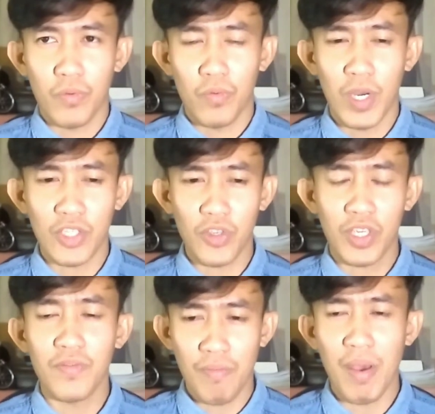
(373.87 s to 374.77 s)
what you
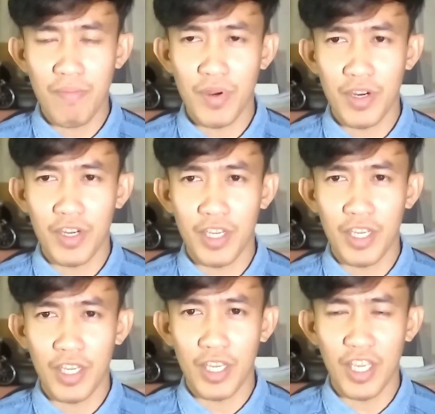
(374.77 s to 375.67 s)
can remember
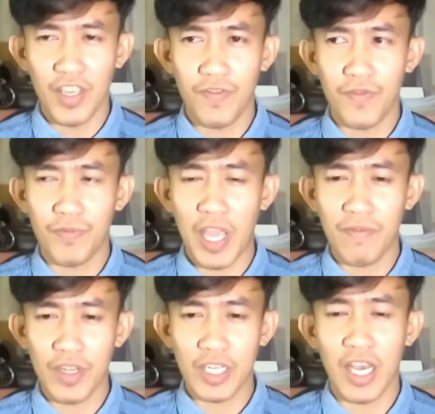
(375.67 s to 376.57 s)
if
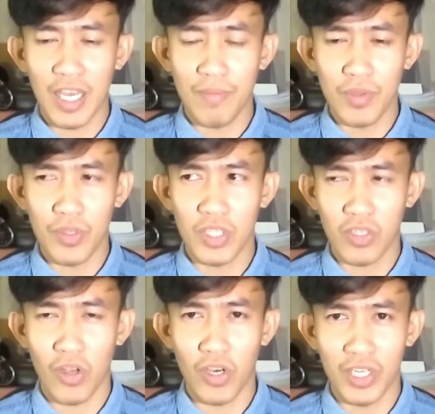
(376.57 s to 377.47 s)
every time you
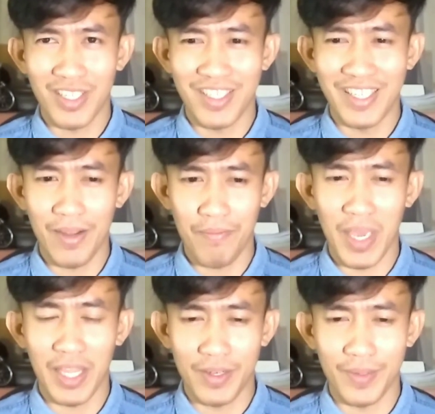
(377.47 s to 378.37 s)
saw that
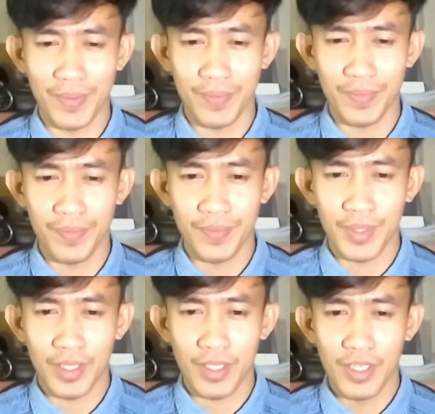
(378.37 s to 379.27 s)
bed?
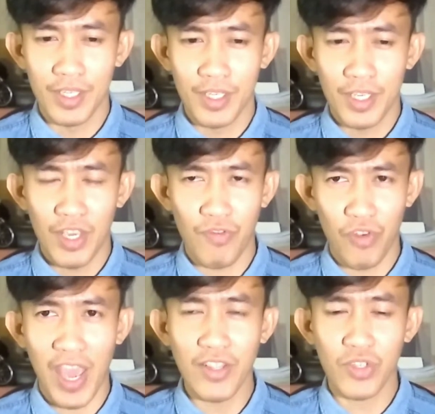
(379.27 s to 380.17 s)
If
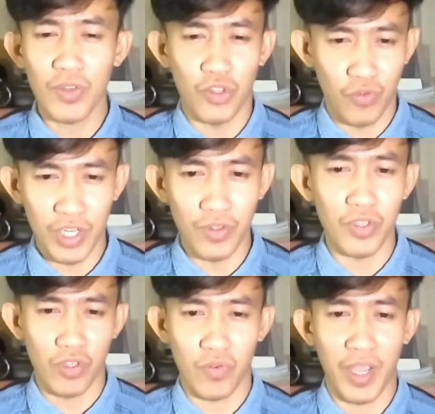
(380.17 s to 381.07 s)
your answer is
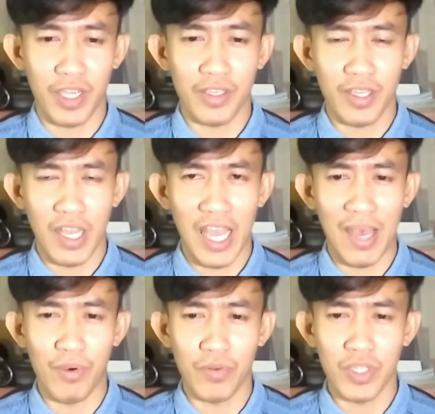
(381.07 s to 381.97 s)
is correct,
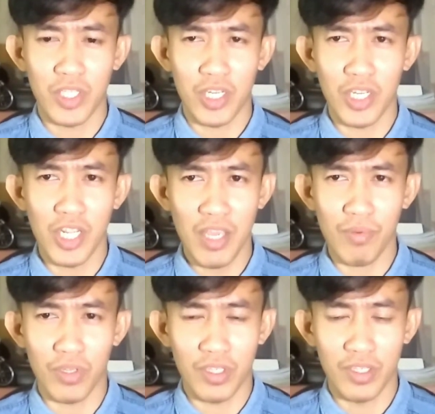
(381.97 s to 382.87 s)
how about the study
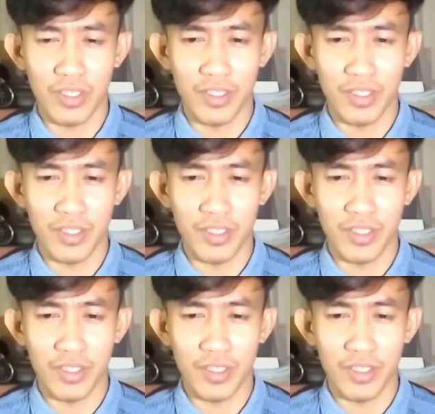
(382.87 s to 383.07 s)
table?